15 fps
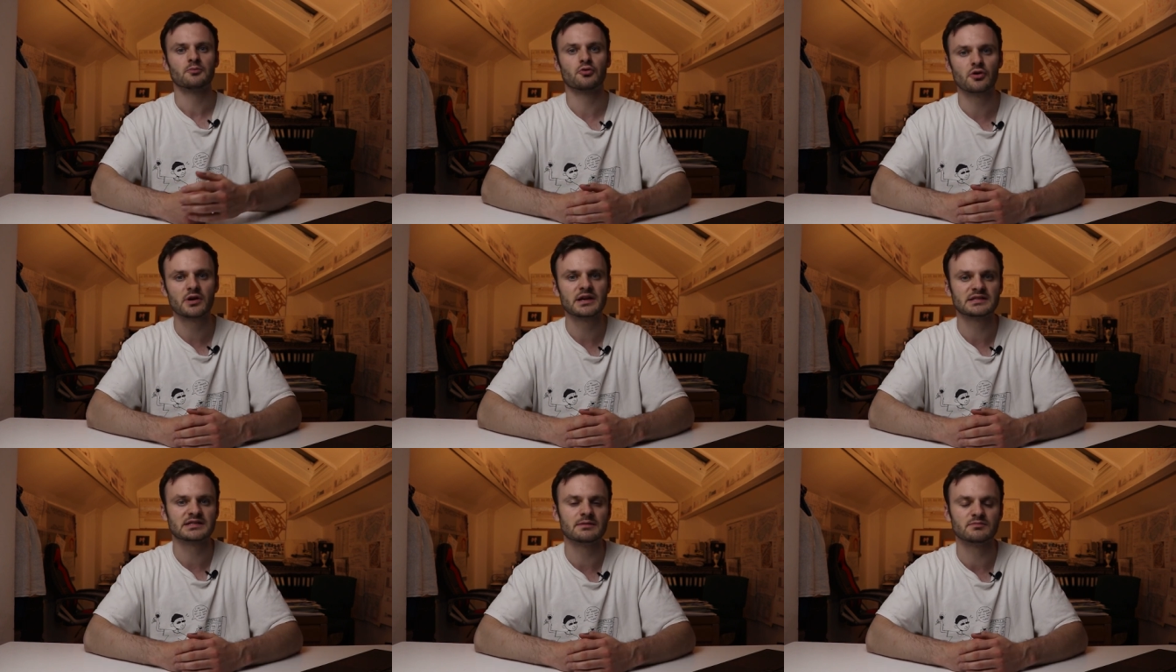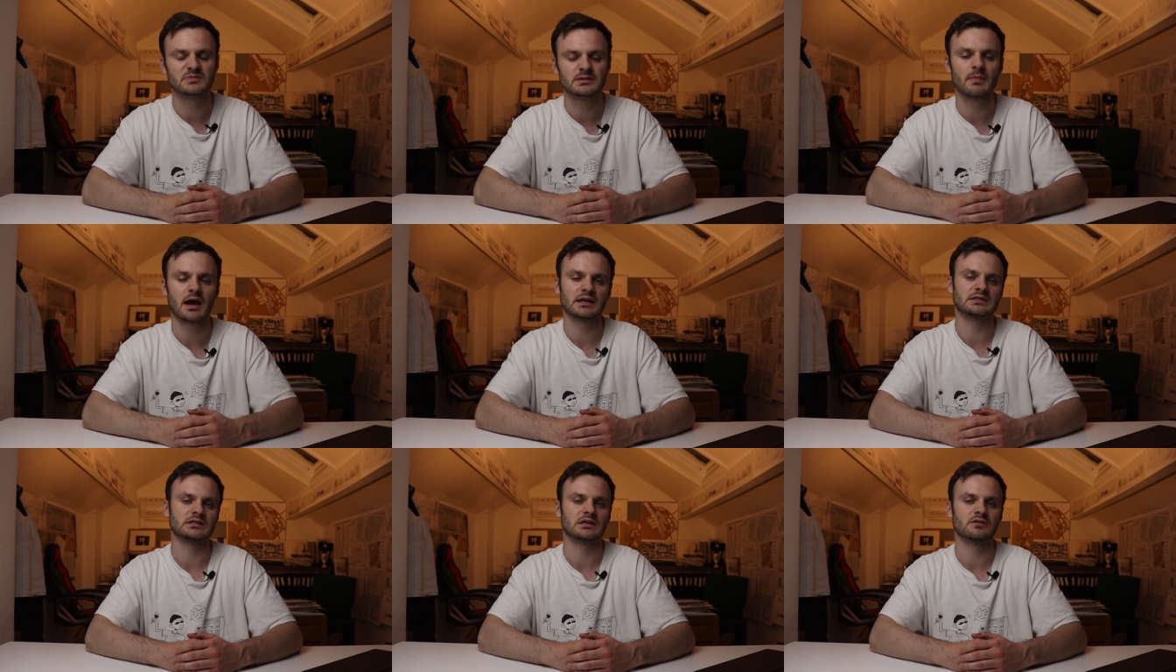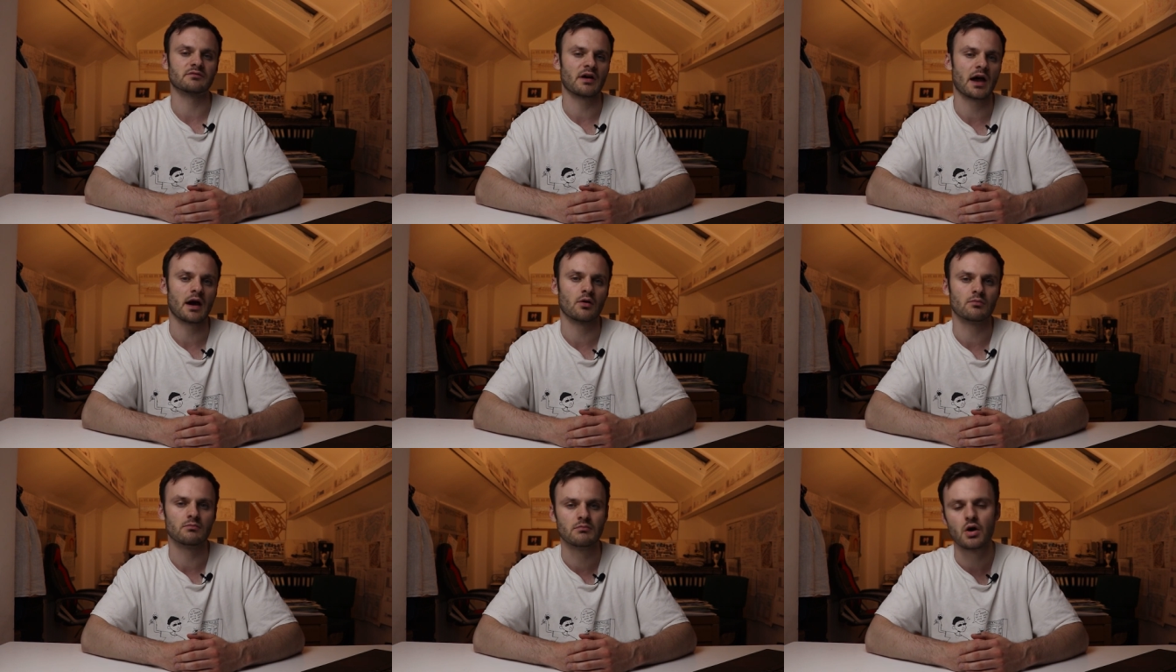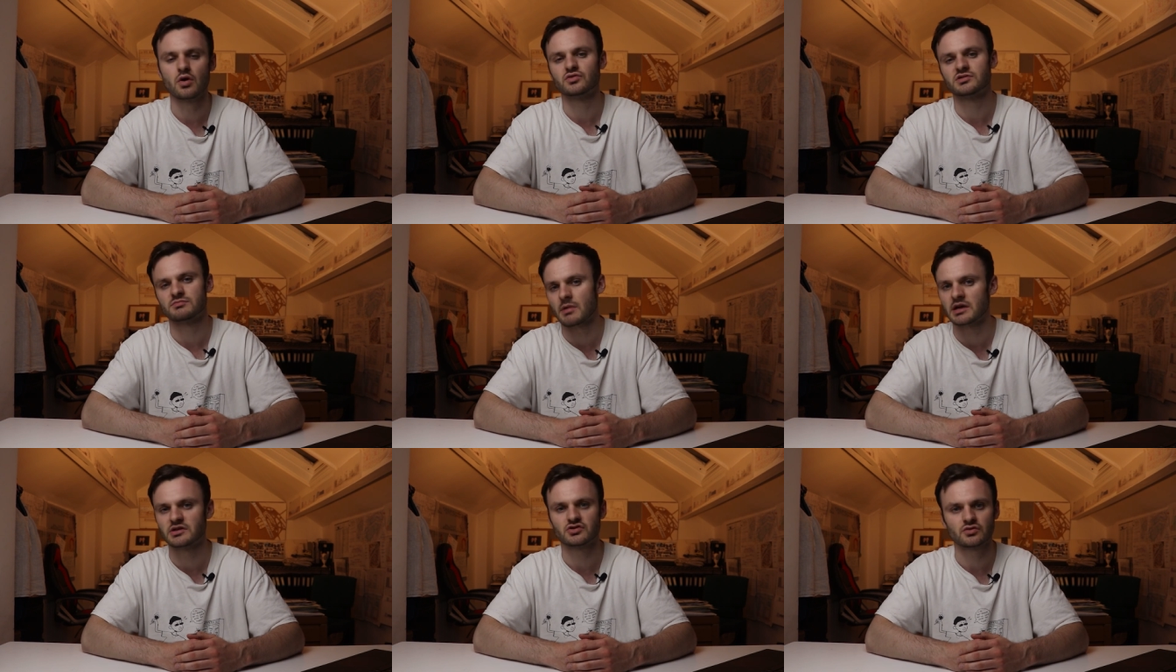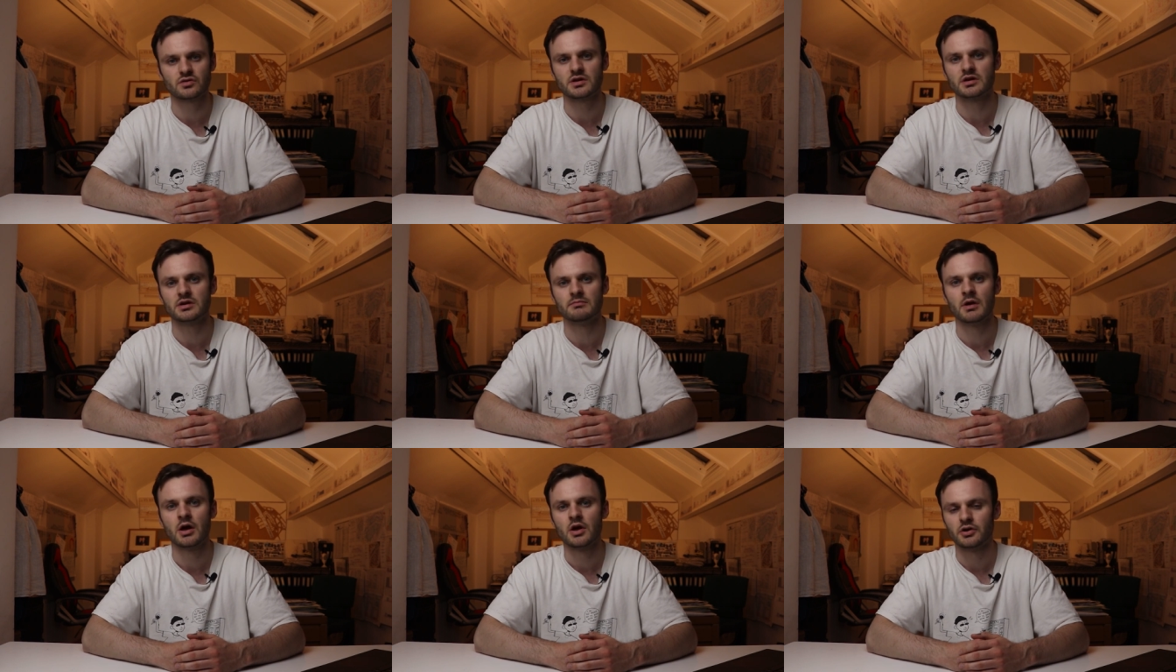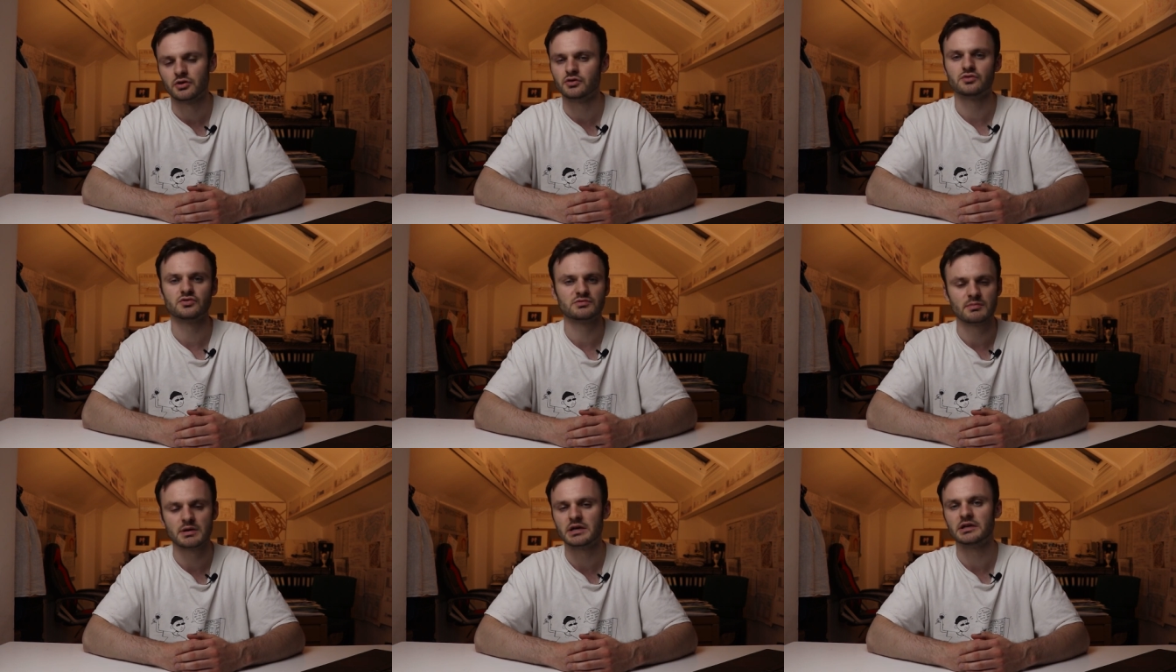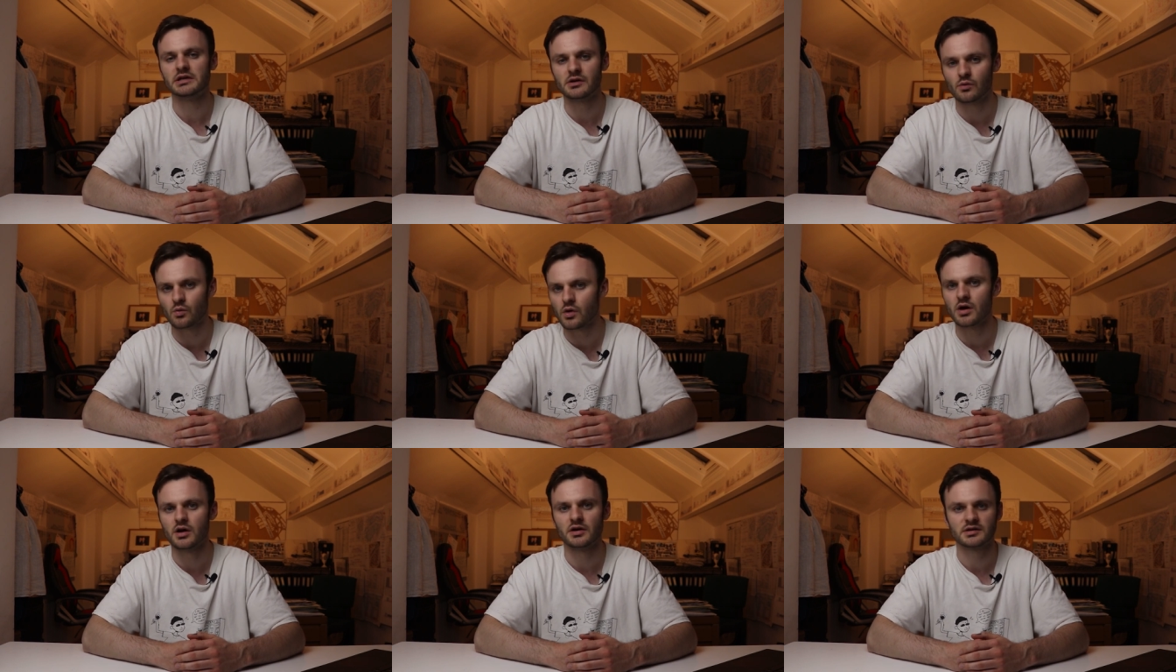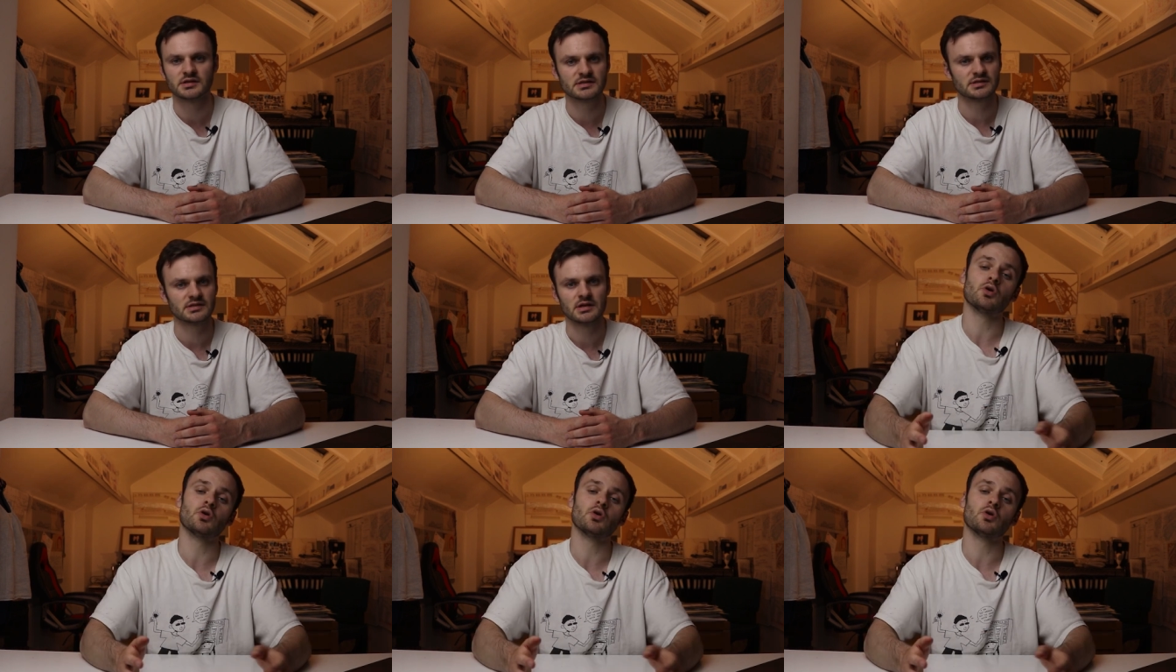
pretty symptomatic of how most mainstream news media works.